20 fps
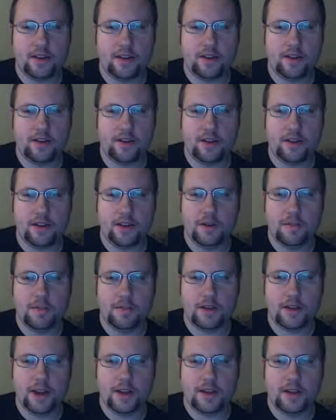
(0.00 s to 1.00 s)
the duty of
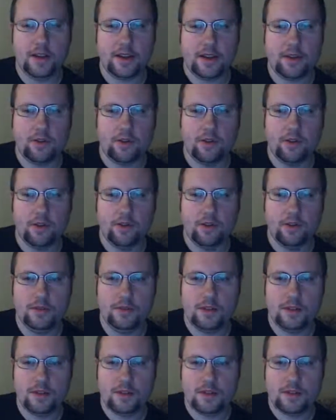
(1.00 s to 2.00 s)
protecting
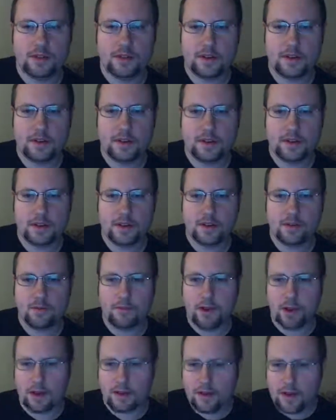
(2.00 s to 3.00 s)
cruise.
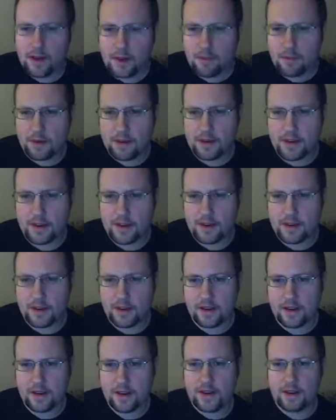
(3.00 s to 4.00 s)
Wait,
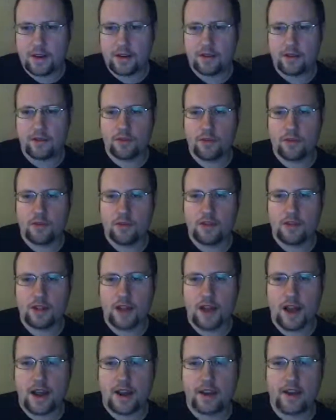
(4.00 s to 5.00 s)
protecting cruise
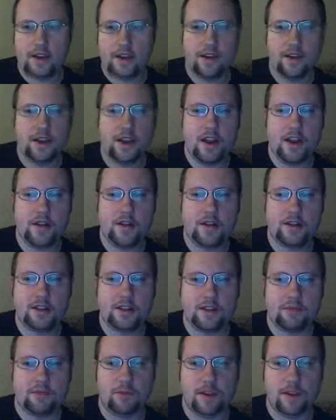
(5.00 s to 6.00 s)
line
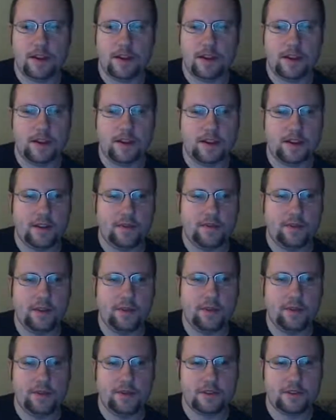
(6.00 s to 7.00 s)
Harris's Brittany and Tiffany
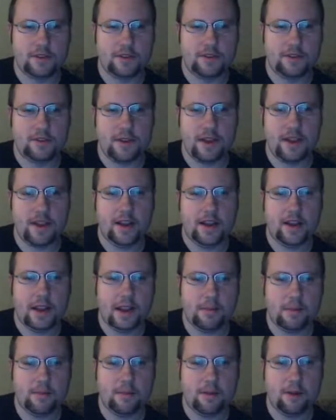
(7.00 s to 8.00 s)
Wilson from a
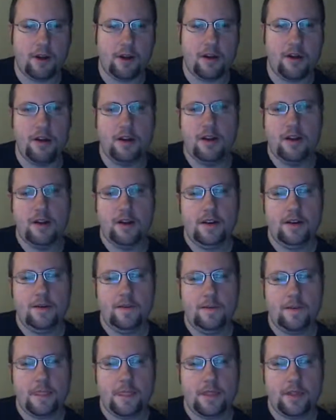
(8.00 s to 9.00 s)
kidnapping plot.
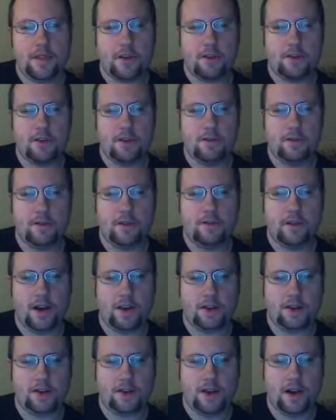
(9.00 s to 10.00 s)
Their
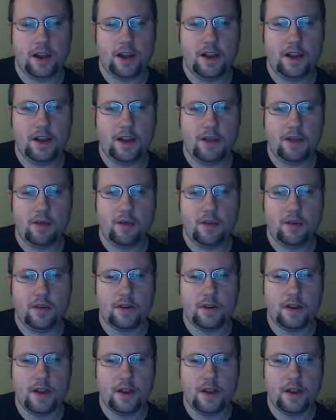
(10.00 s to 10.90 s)
supervisor, Elliot Gordon,